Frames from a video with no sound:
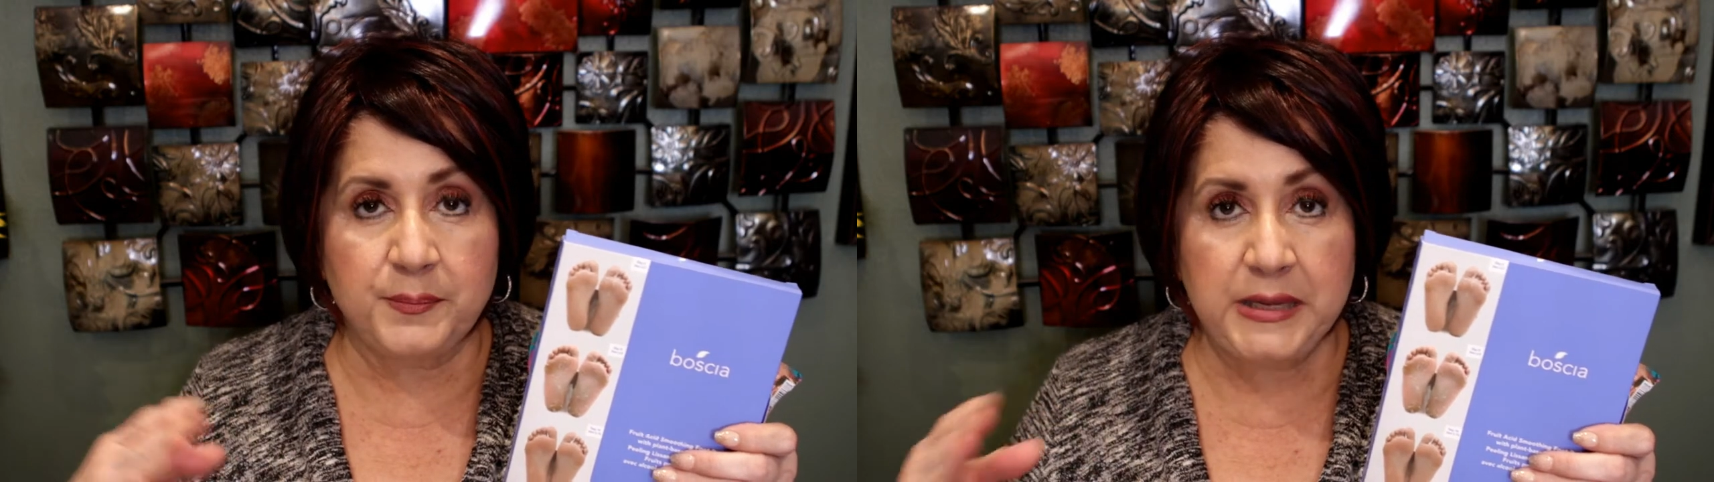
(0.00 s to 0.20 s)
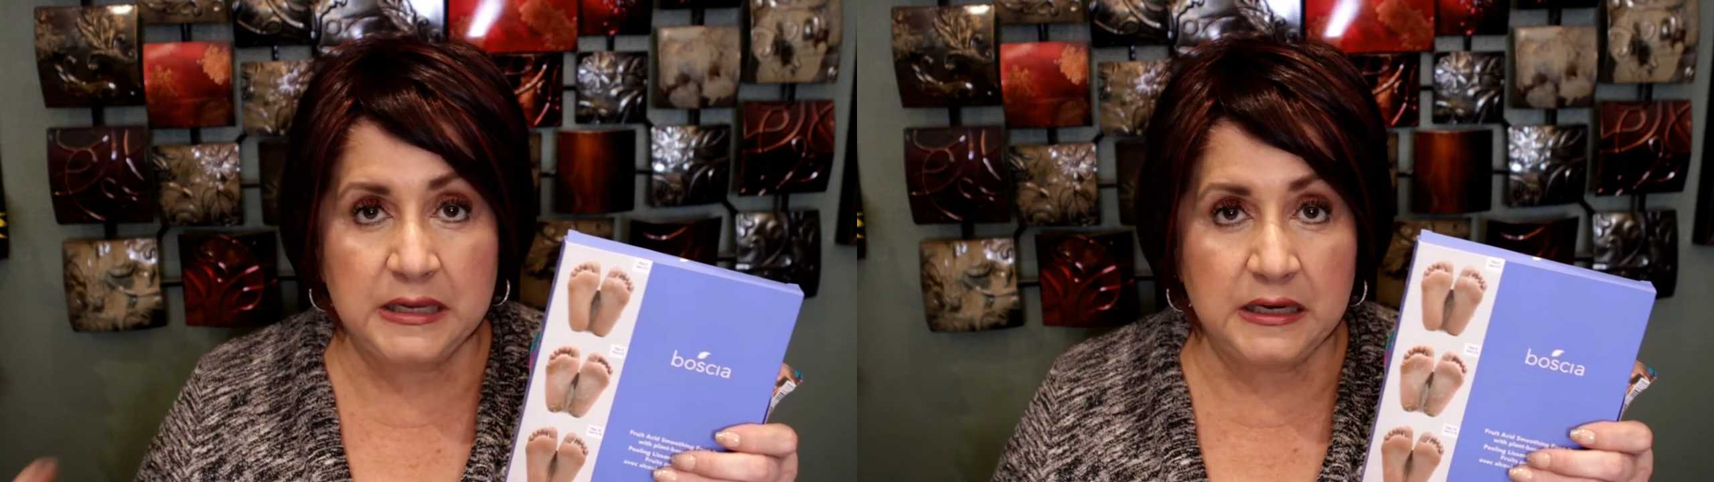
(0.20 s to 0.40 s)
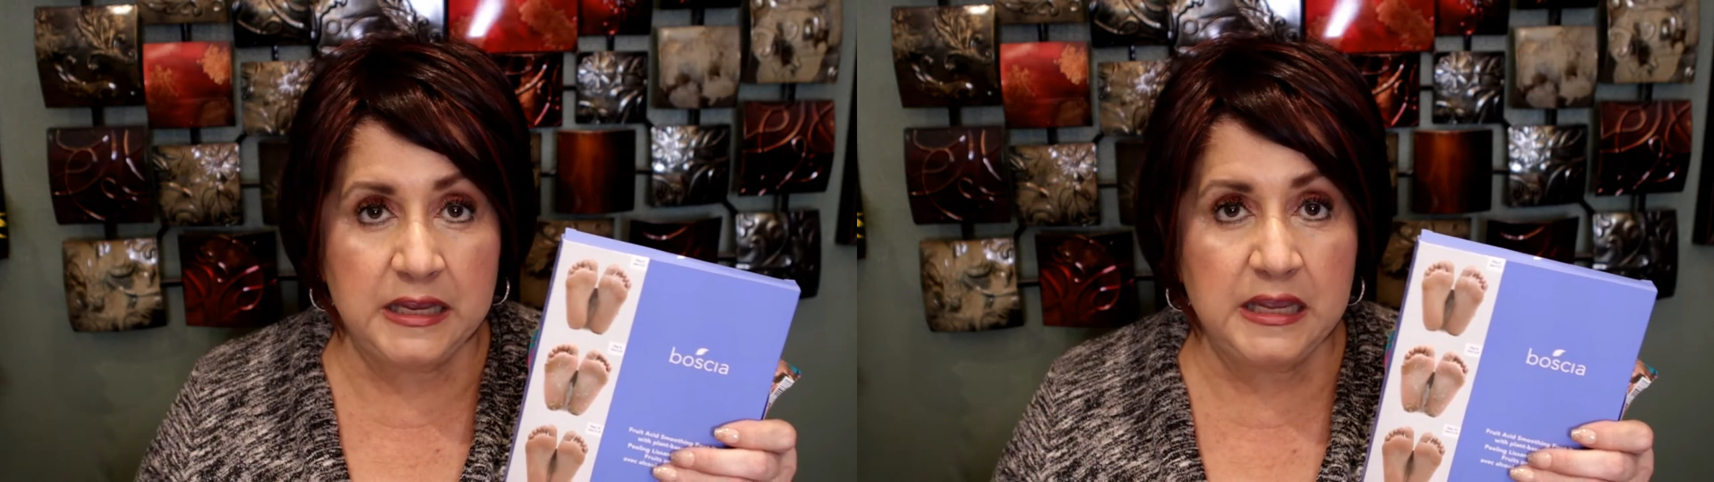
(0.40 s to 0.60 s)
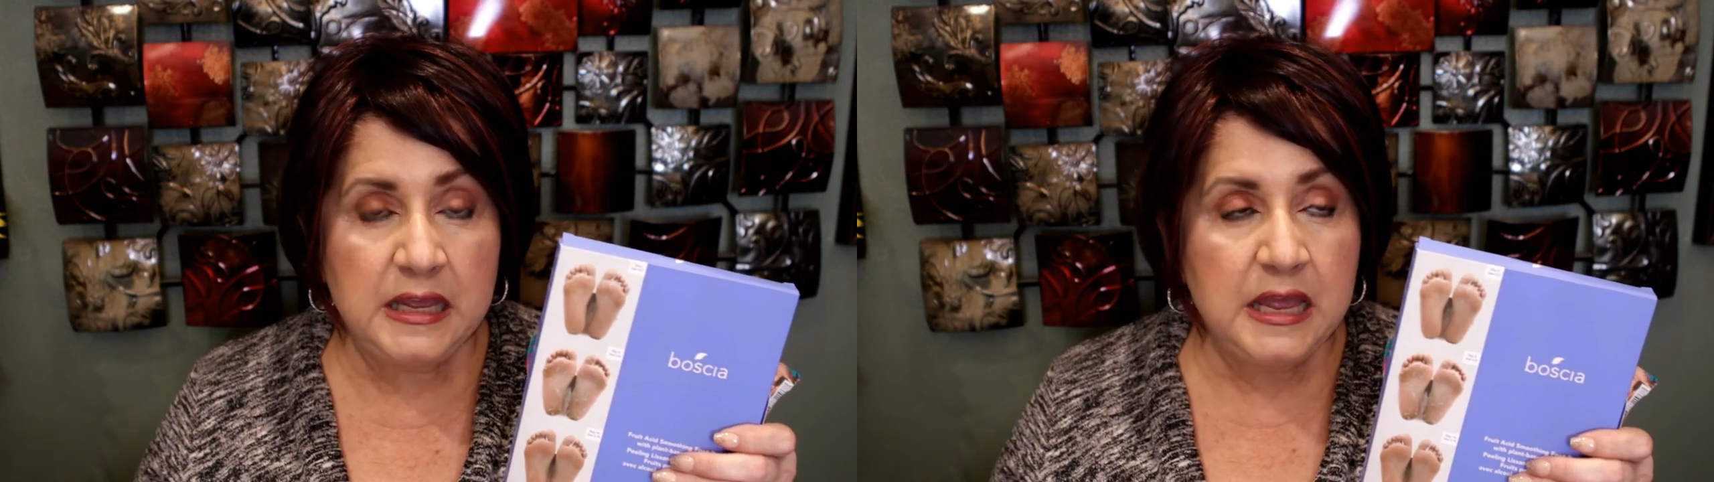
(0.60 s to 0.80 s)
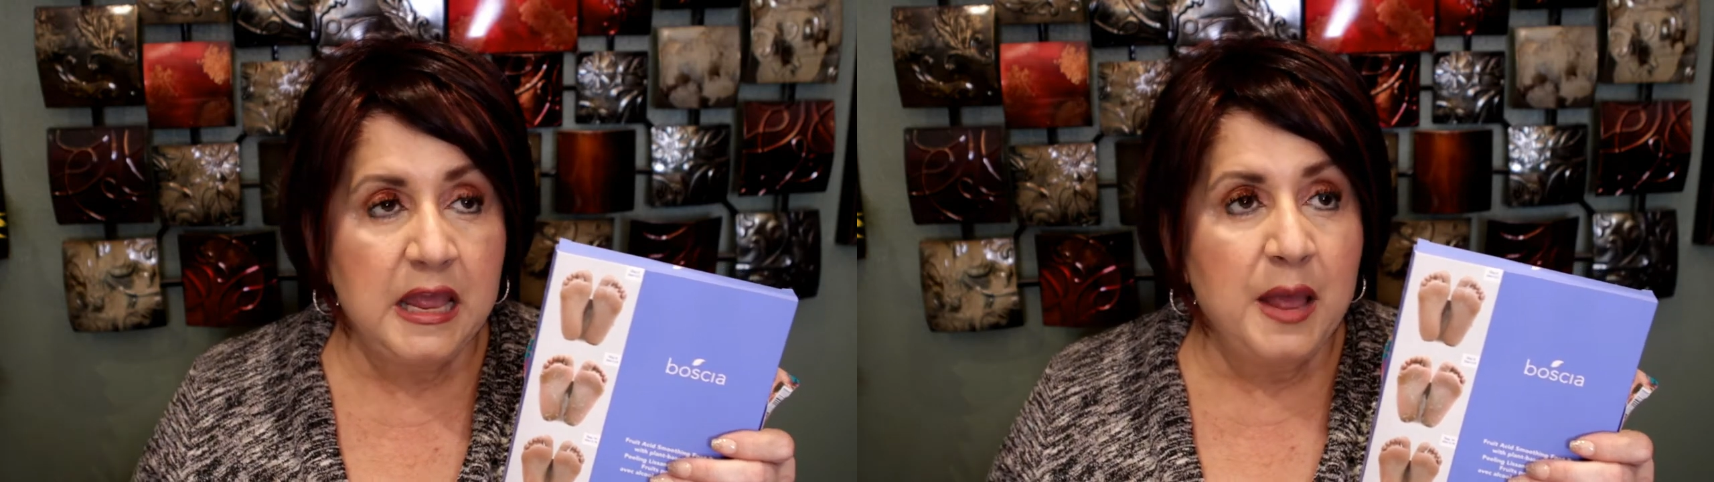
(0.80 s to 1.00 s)

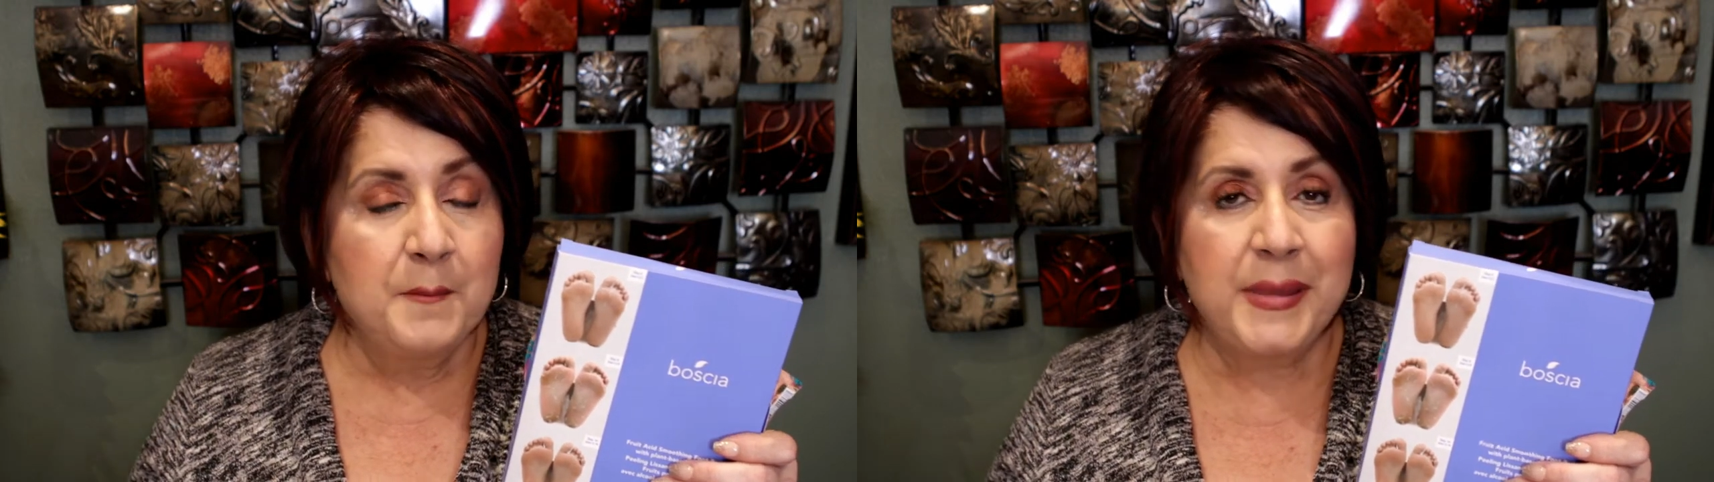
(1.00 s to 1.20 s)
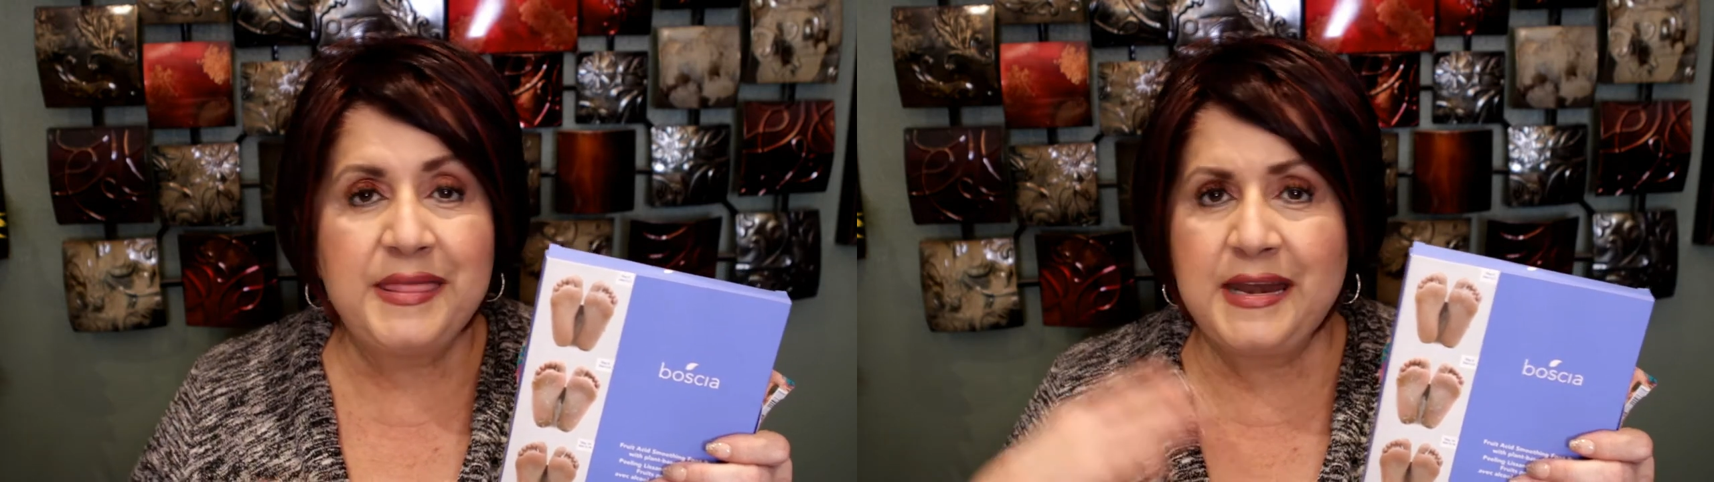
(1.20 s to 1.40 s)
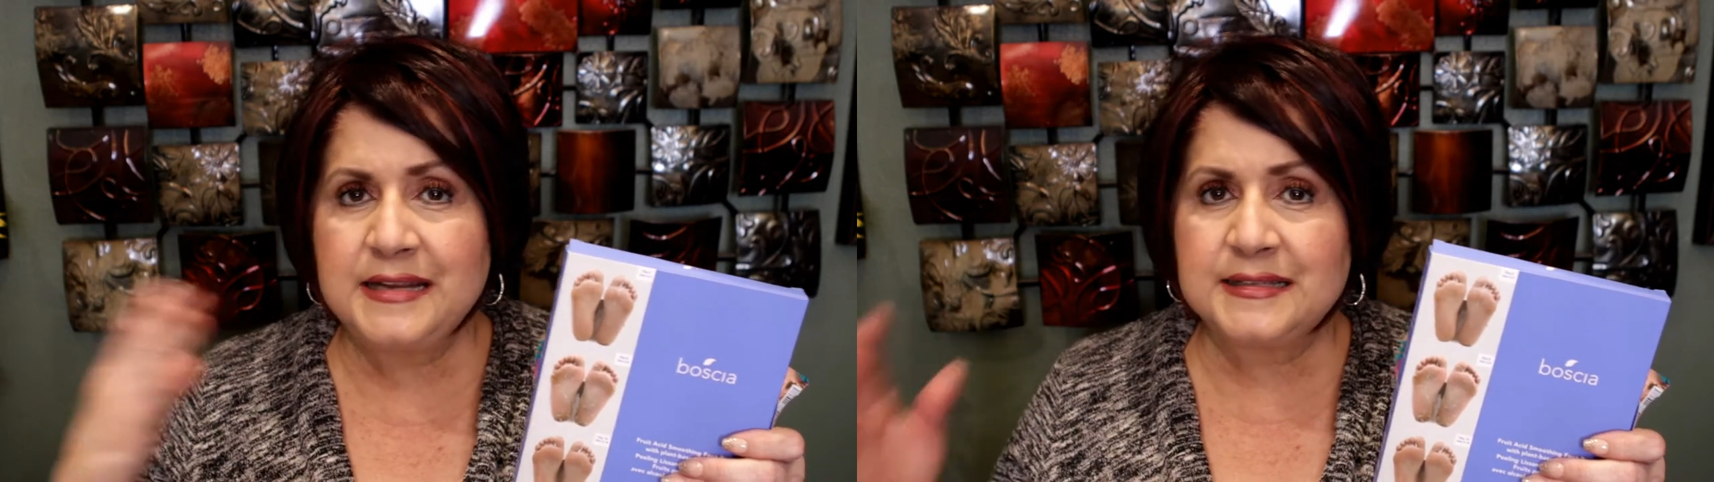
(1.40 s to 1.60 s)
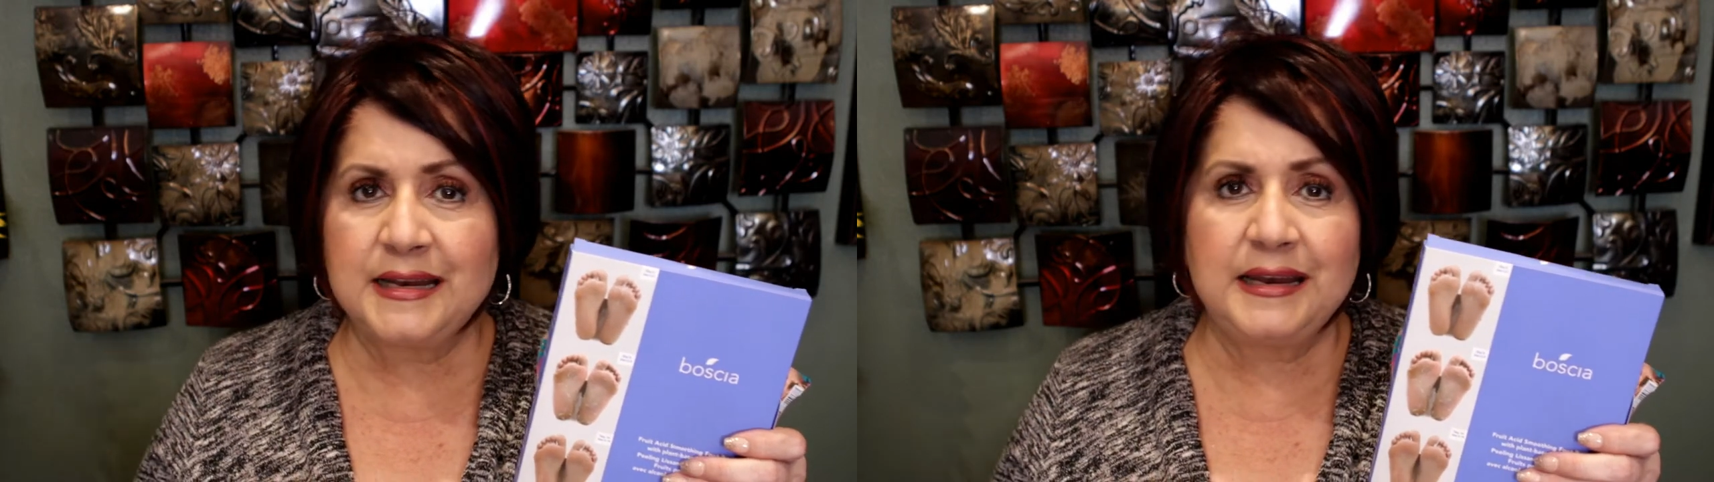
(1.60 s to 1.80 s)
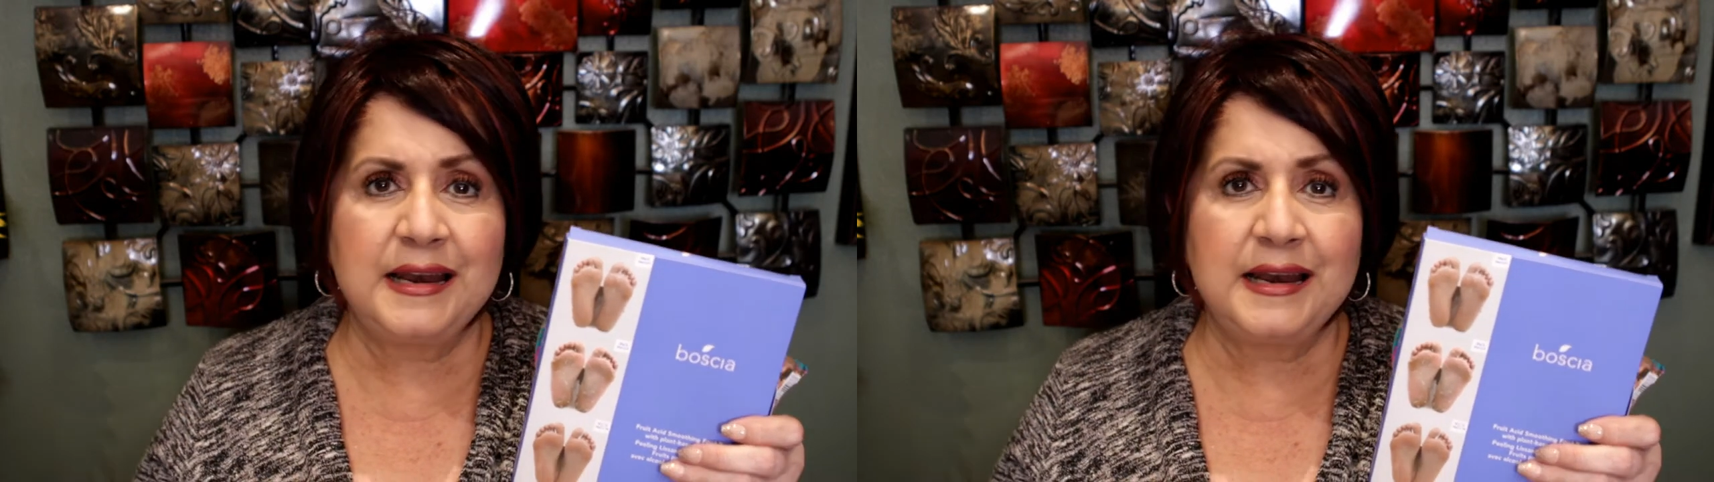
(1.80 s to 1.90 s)
peeling, but then it's